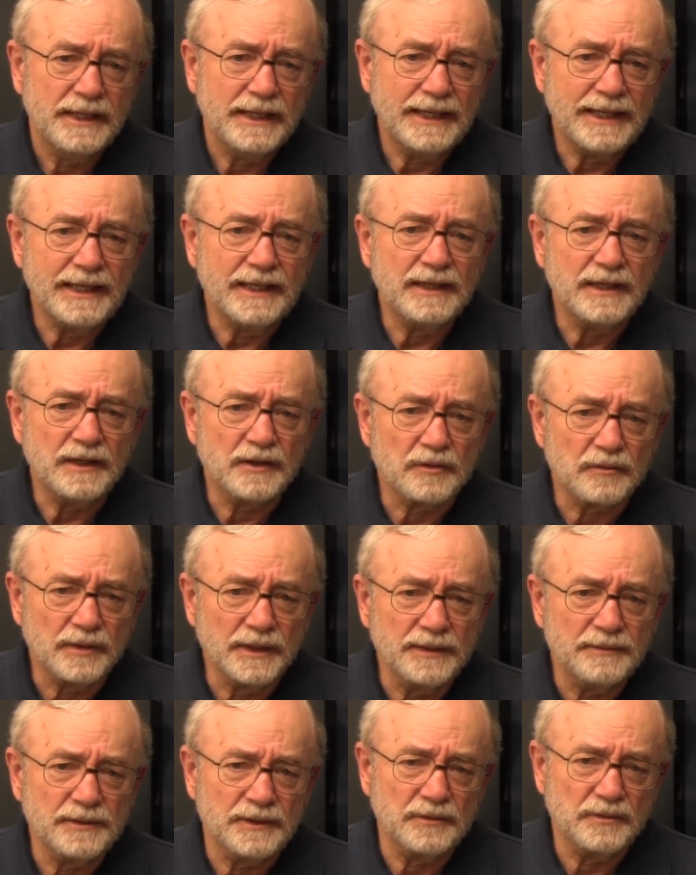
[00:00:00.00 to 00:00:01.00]
in
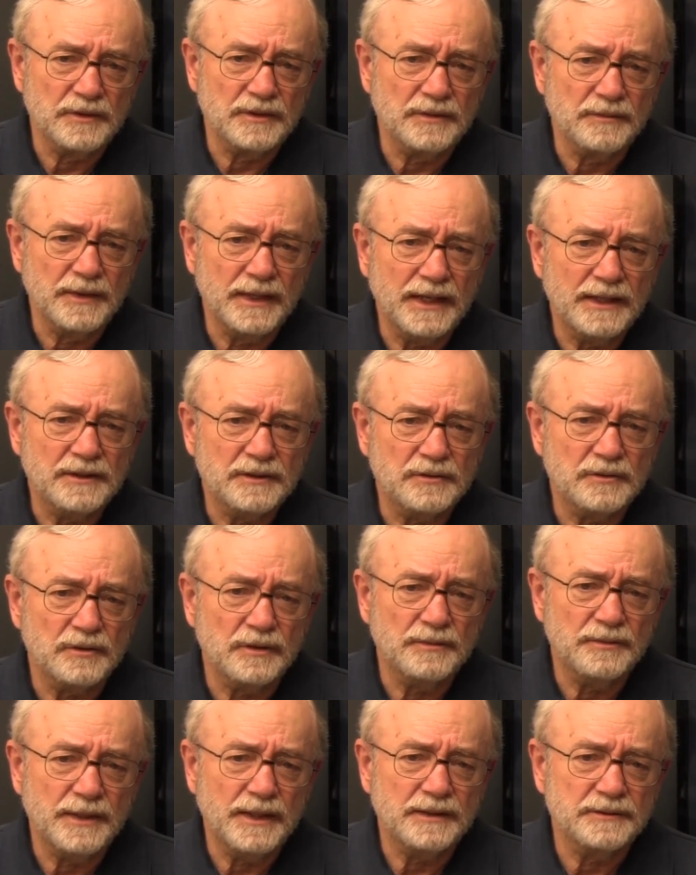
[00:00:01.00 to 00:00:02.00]
agreement with the
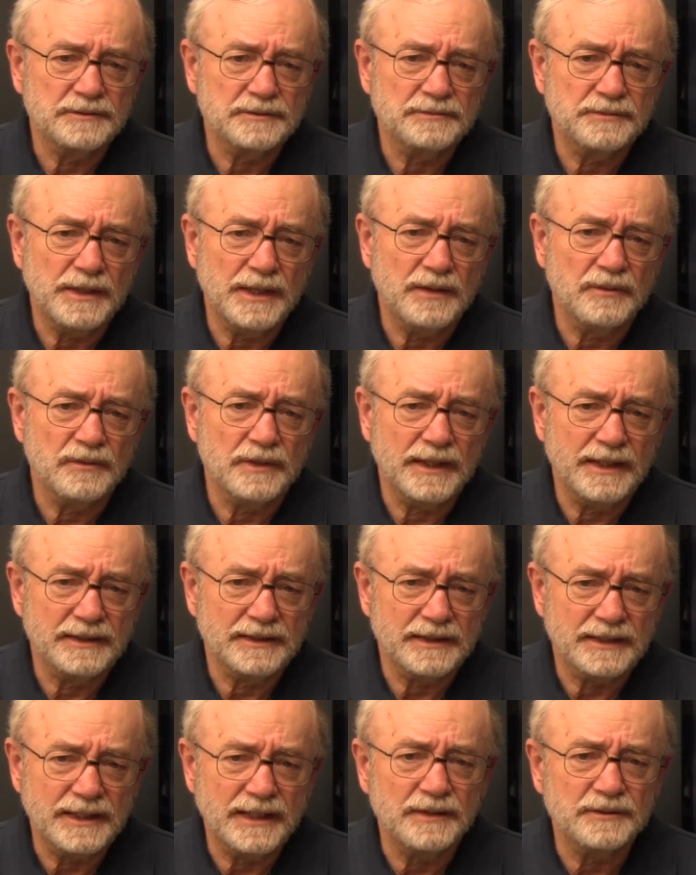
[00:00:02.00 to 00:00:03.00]
mandatory power
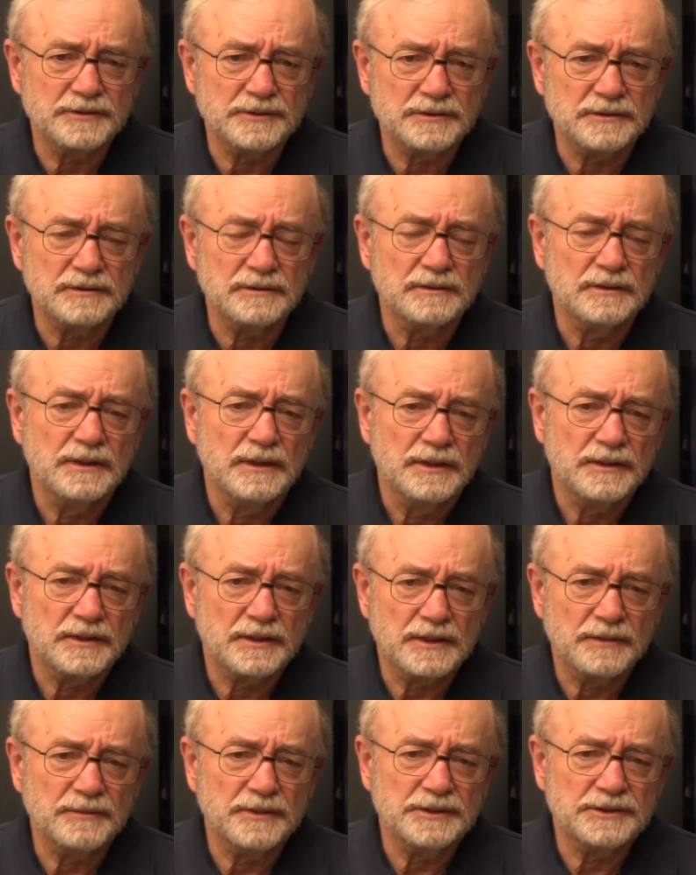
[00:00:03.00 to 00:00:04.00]
and the Council,
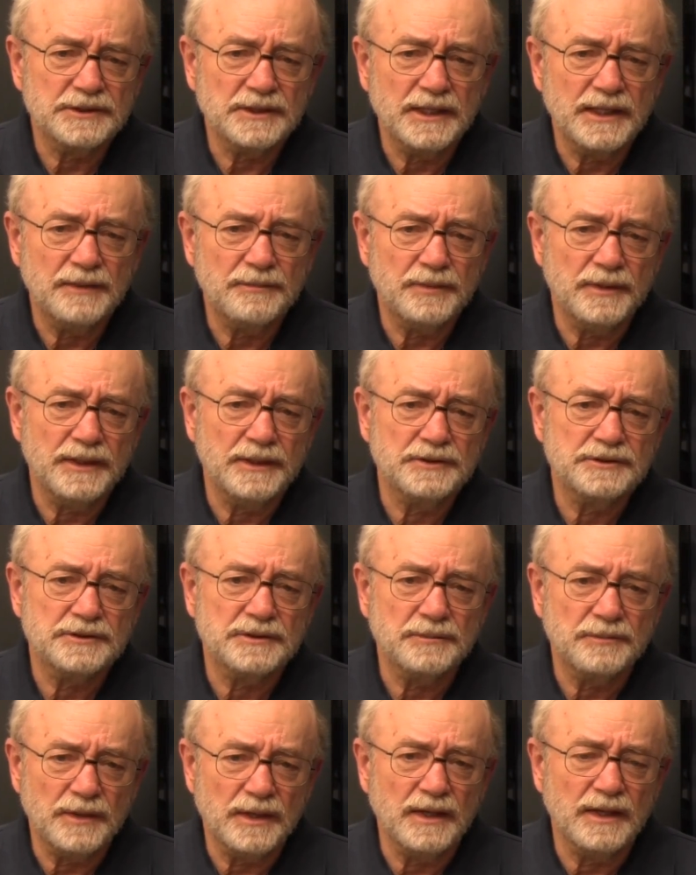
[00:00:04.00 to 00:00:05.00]
the Commission had placed
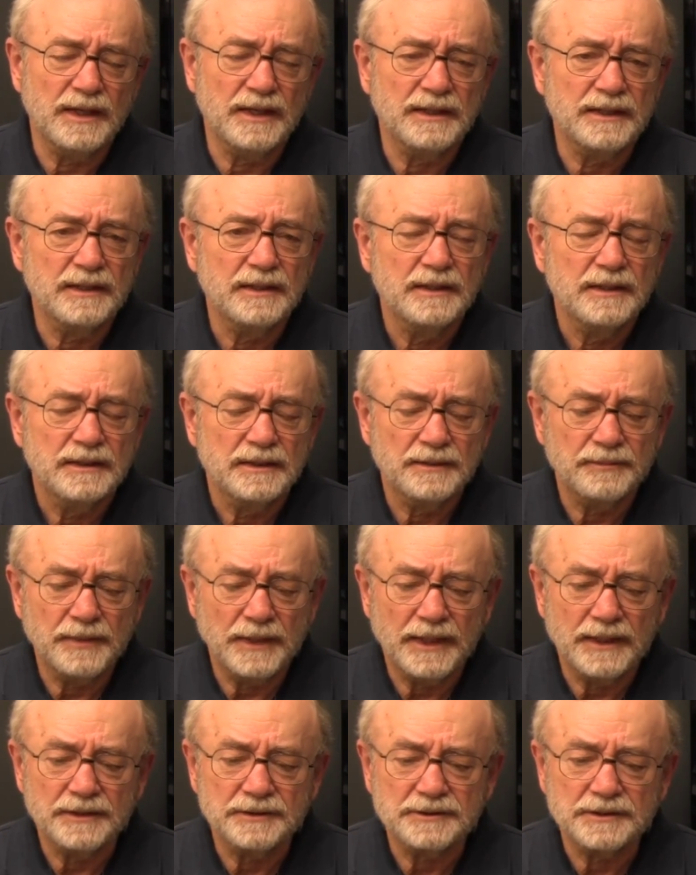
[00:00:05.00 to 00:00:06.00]
upon the
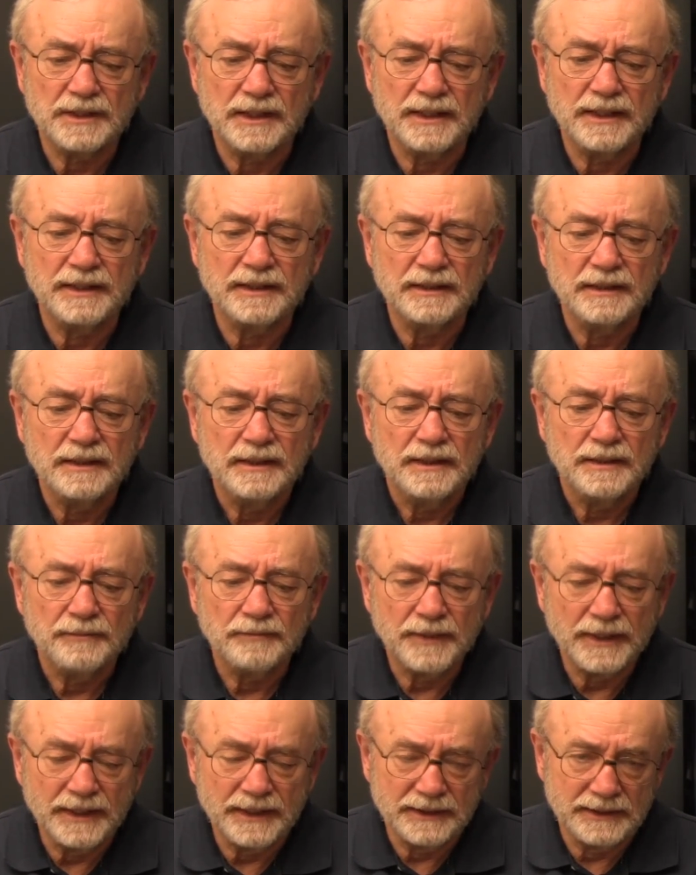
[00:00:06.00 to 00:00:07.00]
Palestine
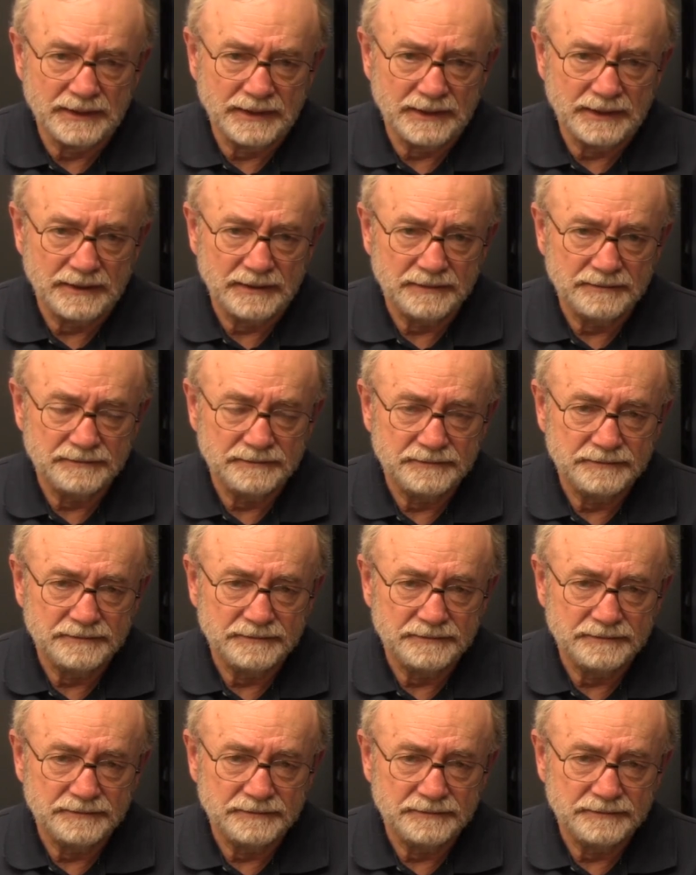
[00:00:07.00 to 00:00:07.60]
Mandate."